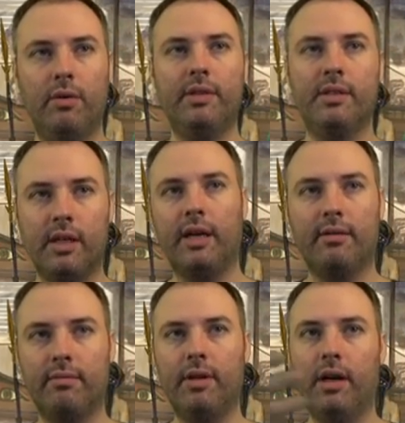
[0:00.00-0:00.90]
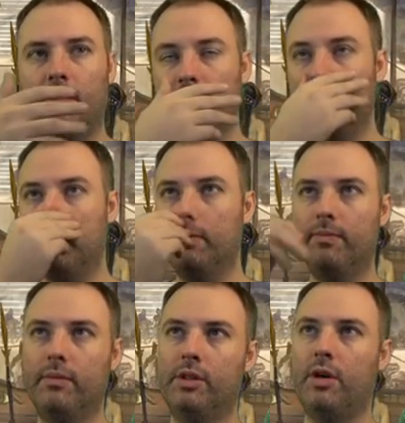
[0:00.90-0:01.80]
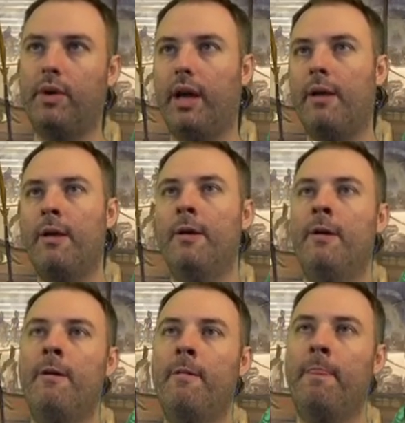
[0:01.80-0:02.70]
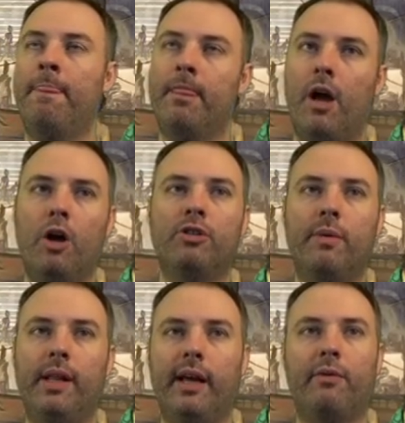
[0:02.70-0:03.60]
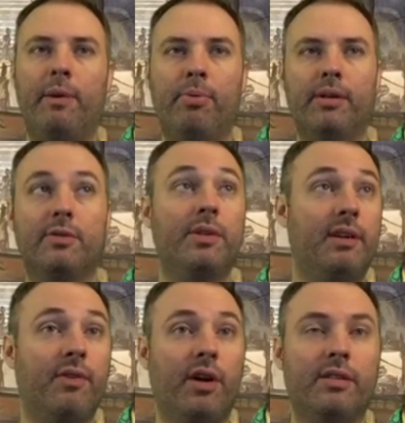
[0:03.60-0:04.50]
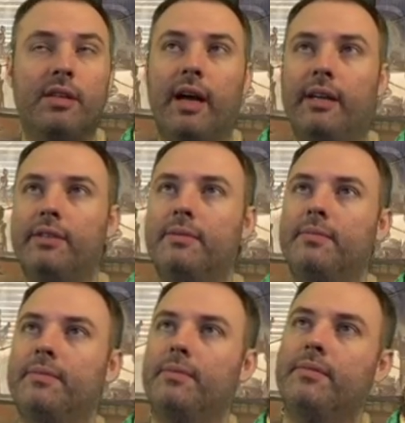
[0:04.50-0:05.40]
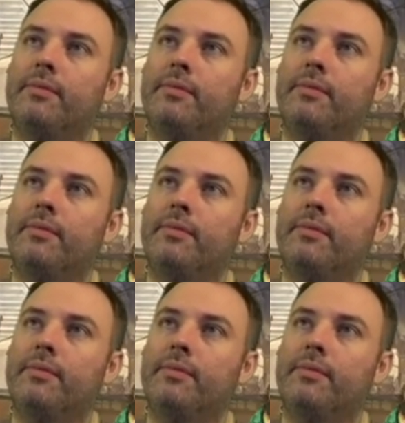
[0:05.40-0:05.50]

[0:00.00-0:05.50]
So it's like, you know, it's okay. Also, we like reprints with different art styles.